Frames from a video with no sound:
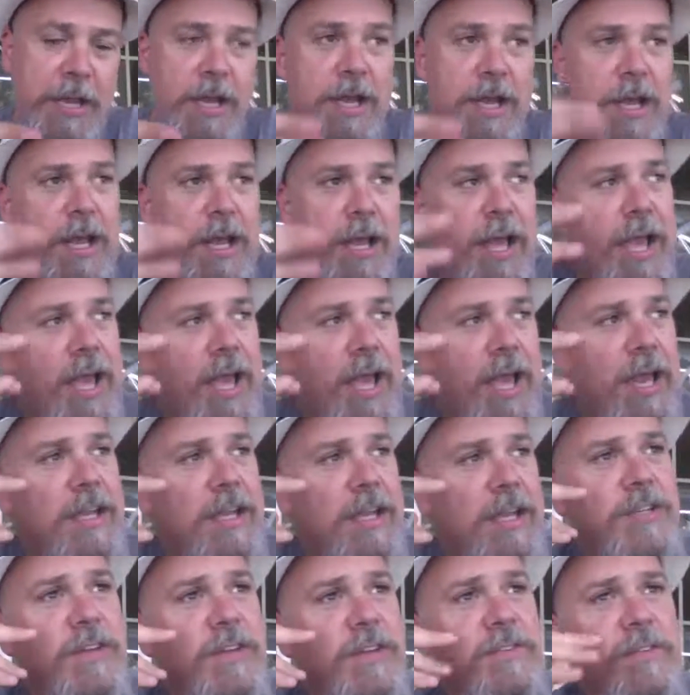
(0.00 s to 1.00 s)
And it
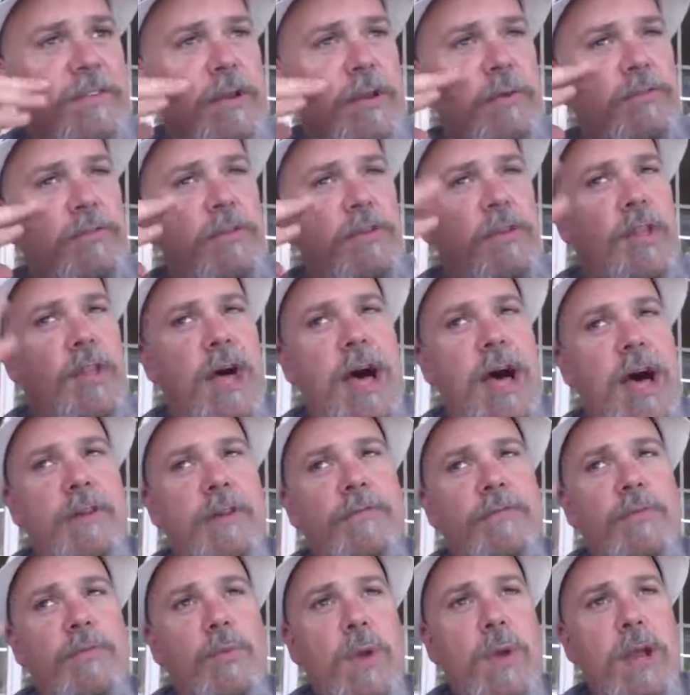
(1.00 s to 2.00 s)
just, there was a lot of
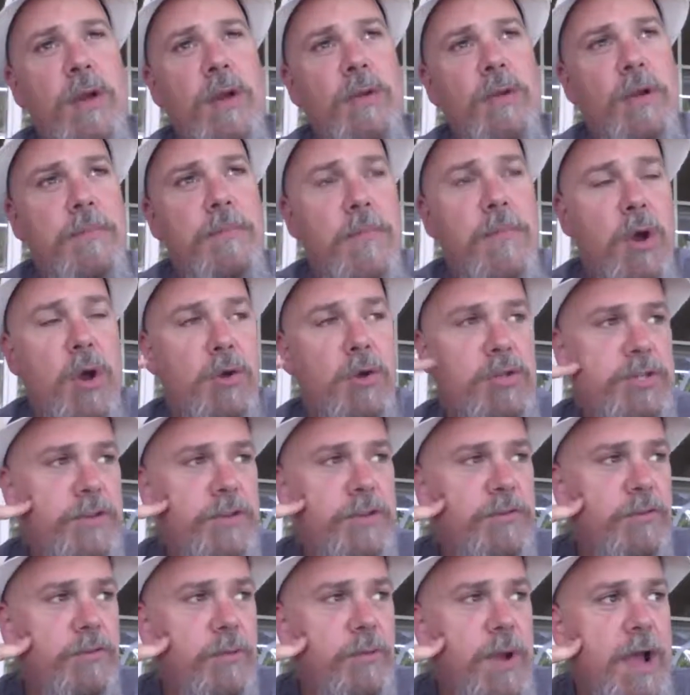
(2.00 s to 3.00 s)
weird emotions
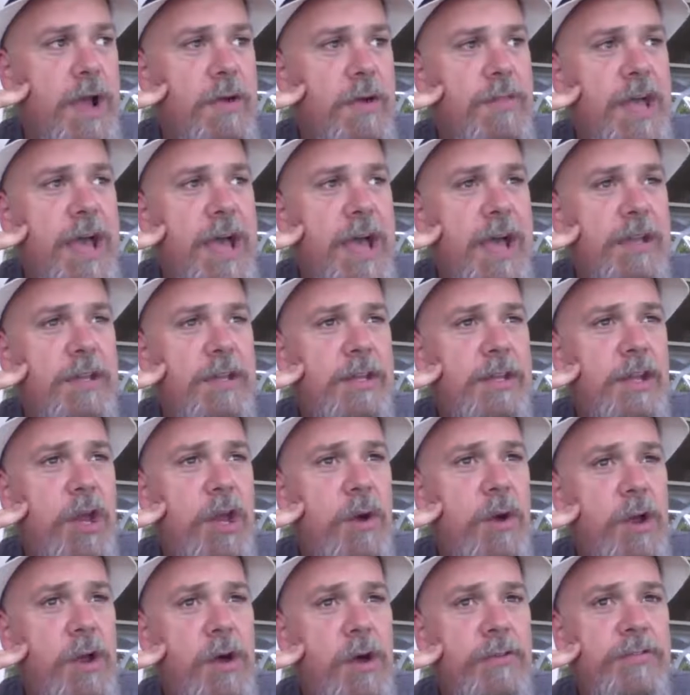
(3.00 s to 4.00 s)
around that, you know, and
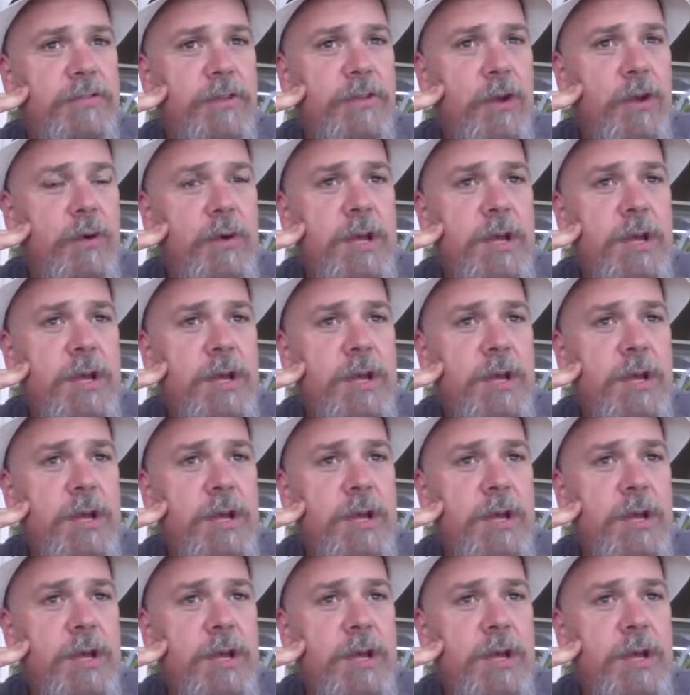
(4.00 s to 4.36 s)
also